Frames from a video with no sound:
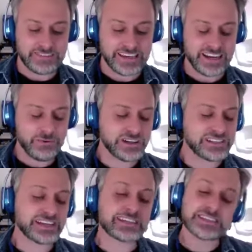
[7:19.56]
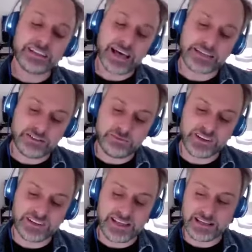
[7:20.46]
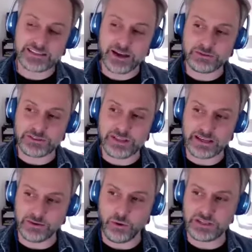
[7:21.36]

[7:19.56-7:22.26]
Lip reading: I don't want to say selective because that sounds like